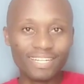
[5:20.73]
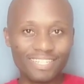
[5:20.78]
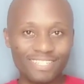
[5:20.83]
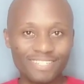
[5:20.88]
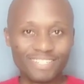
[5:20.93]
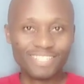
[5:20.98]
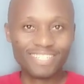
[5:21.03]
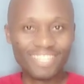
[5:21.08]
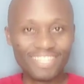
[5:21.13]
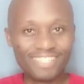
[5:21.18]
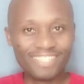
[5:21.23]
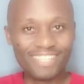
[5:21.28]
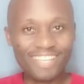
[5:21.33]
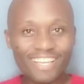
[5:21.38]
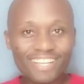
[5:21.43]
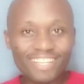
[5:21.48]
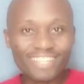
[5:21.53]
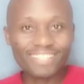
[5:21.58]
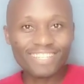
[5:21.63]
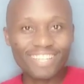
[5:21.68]

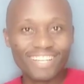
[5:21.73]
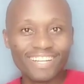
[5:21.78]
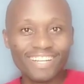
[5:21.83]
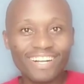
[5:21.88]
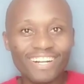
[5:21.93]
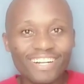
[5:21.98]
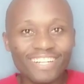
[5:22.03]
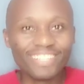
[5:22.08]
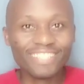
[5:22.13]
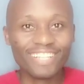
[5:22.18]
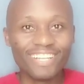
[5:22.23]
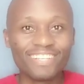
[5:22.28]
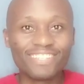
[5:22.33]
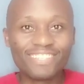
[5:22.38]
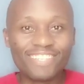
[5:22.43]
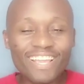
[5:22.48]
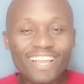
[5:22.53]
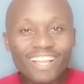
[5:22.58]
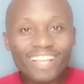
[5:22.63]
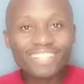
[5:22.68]
Zekete,
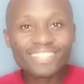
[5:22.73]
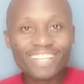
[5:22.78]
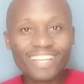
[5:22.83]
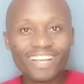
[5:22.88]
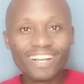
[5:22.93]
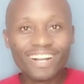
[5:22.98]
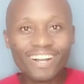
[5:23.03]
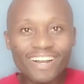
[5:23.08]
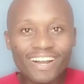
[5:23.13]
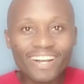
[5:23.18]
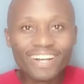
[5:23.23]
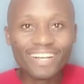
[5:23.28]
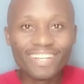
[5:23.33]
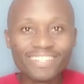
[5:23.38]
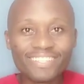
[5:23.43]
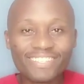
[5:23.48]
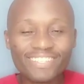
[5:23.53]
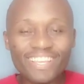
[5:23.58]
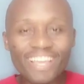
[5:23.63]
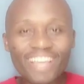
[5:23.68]
Zekete,
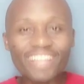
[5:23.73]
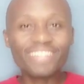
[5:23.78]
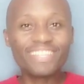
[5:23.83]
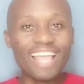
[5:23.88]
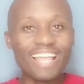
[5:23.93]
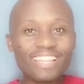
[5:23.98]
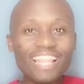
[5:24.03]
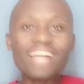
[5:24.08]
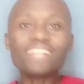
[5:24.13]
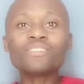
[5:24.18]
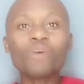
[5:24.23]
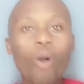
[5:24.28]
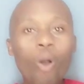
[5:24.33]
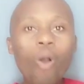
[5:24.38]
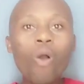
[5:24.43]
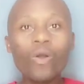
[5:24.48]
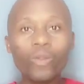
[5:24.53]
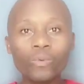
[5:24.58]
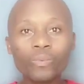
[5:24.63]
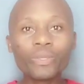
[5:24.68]
Zekete. That's
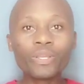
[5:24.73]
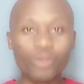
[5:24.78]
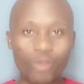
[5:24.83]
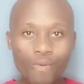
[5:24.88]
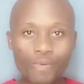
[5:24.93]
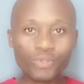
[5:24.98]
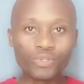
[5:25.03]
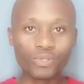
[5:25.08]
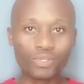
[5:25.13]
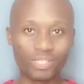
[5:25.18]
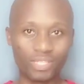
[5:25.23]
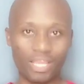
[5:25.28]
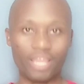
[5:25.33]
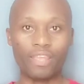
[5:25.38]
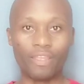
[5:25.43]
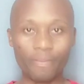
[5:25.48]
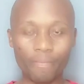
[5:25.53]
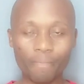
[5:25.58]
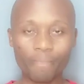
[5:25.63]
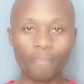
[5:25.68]
all we're going to
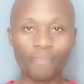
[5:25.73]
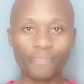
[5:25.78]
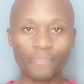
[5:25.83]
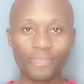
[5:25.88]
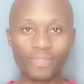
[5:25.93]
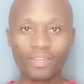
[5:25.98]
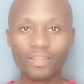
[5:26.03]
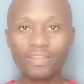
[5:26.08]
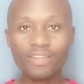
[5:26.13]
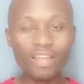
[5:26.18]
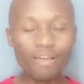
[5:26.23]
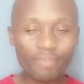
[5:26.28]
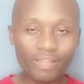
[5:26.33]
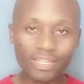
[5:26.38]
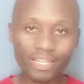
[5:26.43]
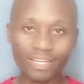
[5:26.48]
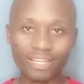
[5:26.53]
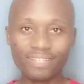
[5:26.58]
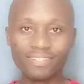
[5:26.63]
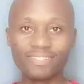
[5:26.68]
say.
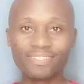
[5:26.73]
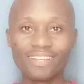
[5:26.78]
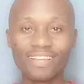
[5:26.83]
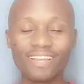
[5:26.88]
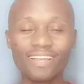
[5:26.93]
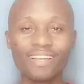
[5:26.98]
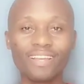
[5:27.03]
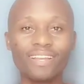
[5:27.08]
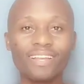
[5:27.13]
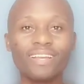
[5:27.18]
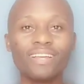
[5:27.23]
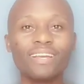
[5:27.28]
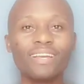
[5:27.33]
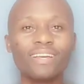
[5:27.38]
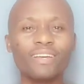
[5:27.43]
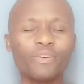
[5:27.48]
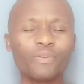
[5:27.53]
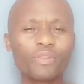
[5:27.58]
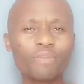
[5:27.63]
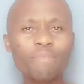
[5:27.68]
Nevertheless,
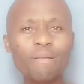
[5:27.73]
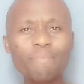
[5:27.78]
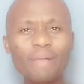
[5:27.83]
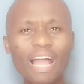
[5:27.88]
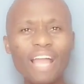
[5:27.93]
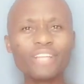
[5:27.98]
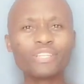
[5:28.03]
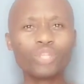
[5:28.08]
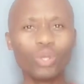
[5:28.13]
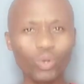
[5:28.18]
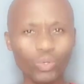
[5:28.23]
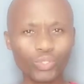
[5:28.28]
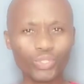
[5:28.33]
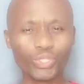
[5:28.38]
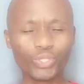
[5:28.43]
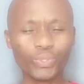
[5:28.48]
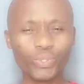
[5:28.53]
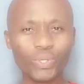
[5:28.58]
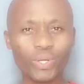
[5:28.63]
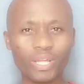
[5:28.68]
remember I told
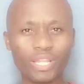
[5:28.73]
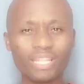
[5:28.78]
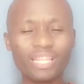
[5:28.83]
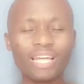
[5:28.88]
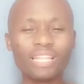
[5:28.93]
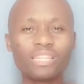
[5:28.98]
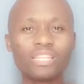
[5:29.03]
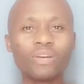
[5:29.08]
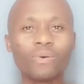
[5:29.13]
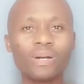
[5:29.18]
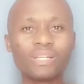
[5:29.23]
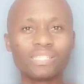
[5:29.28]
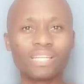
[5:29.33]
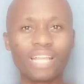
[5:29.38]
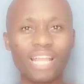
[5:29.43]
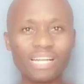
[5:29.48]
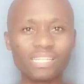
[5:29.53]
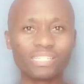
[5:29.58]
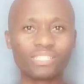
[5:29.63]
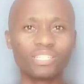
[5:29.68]
you that there was a
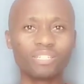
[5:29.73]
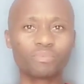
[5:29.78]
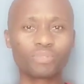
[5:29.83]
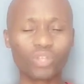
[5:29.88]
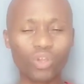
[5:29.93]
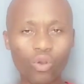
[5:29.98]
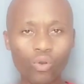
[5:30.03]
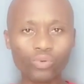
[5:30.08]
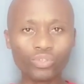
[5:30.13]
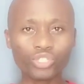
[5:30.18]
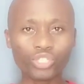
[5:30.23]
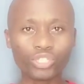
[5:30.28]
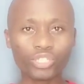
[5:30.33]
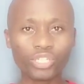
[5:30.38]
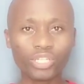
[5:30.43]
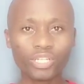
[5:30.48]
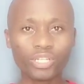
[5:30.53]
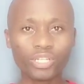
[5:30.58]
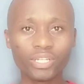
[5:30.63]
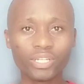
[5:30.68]
Kaiser Chiefs coach,
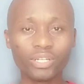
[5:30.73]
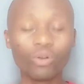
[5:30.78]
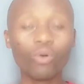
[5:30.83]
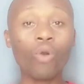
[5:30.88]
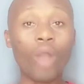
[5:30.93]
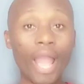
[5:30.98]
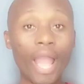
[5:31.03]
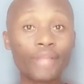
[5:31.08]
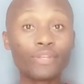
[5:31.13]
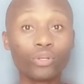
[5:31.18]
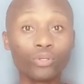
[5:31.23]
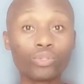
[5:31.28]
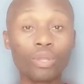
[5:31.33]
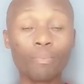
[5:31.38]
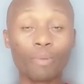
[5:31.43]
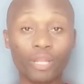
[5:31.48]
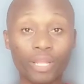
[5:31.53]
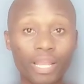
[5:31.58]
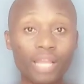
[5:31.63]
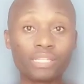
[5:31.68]
or I told you
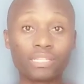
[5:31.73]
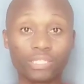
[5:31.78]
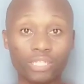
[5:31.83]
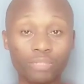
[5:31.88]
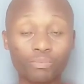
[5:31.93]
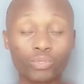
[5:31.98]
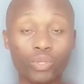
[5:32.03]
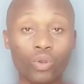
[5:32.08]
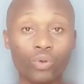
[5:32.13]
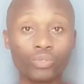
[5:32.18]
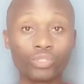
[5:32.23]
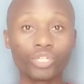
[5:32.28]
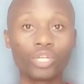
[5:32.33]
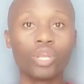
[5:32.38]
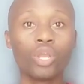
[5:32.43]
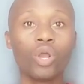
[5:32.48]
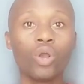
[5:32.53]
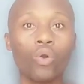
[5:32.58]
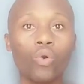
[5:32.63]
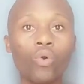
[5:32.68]
about a Kaiser Chiefs coach
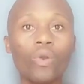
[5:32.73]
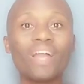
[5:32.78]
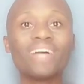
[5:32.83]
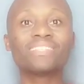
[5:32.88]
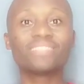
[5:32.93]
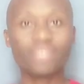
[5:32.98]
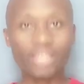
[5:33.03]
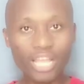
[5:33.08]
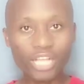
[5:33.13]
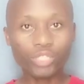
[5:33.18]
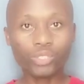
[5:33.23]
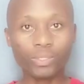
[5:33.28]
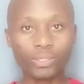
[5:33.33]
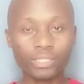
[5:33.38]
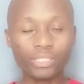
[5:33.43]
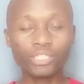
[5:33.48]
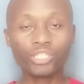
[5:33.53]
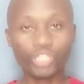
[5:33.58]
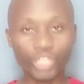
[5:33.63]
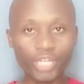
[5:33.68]
who has
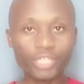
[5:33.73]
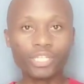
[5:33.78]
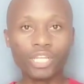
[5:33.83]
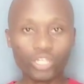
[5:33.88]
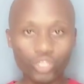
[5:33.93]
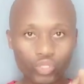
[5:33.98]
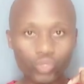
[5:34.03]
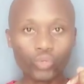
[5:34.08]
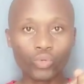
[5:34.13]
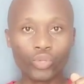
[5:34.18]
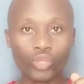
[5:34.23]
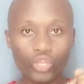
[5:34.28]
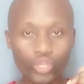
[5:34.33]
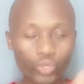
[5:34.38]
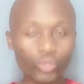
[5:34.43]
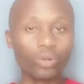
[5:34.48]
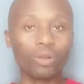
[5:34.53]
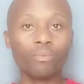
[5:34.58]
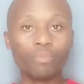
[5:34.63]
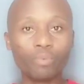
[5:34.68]
actually jetted to
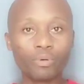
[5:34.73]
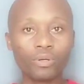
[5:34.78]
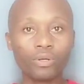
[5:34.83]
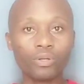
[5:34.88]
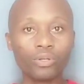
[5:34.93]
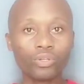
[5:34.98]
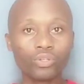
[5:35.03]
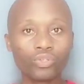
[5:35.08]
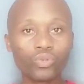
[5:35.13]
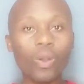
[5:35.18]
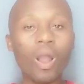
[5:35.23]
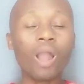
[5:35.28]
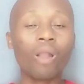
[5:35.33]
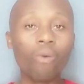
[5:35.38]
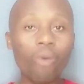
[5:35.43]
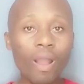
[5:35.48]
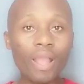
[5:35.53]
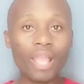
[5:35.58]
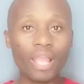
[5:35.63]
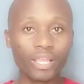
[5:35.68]
Europe to
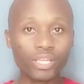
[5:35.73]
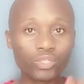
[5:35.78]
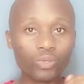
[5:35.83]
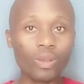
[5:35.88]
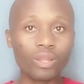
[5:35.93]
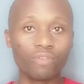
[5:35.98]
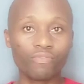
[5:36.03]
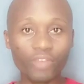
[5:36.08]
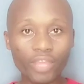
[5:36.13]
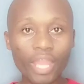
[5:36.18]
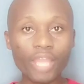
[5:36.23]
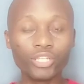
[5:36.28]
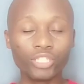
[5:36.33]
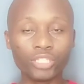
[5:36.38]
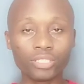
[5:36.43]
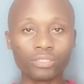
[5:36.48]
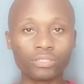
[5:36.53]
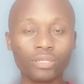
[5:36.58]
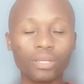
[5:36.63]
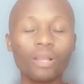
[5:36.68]
acquire his
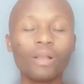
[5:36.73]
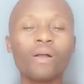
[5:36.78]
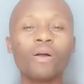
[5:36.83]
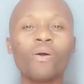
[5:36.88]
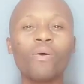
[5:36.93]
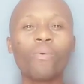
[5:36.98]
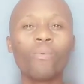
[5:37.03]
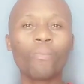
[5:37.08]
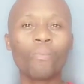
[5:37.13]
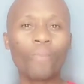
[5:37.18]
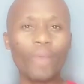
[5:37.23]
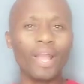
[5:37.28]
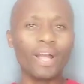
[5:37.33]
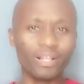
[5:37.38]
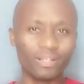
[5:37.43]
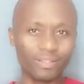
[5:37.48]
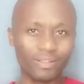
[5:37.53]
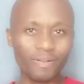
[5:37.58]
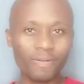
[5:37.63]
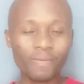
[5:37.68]
qualification.
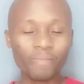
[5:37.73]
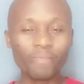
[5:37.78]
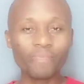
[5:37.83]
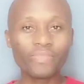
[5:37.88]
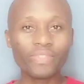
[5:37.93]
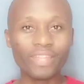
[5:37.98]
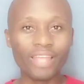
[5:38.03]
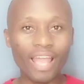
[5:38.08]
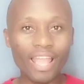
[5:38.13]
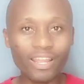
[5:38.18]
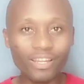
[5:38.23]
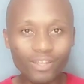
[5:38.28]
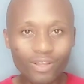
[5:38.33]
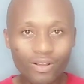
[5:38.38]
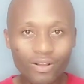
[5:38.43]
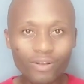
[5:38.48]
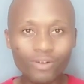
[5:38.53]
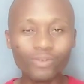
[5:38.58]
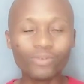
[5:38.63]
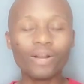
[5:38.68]
Well, I
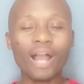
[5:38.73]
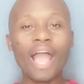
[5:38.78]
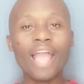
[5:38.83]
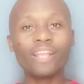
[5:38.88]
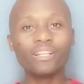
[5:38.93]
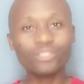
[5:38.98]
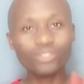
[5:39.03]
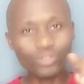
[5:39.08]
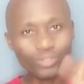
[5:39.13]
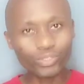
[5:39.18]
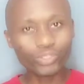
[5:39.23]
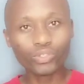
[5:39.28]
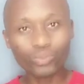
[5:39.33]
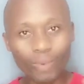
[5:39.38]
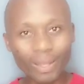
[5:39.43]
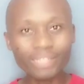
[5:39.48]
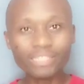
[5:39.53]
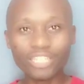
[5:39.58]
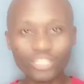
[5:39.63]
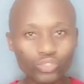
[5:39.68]
know, I knew you
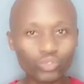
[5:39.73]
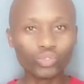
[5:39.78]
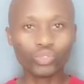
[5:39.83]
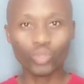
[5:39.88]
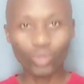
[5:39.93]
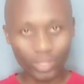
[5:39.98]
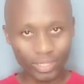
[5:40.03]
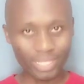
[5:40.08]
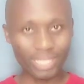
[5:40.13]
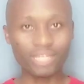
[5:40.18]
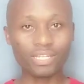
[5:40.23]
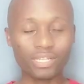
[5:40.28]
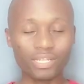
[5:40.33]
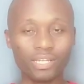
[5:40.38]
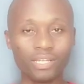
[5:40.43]
wanted to know that.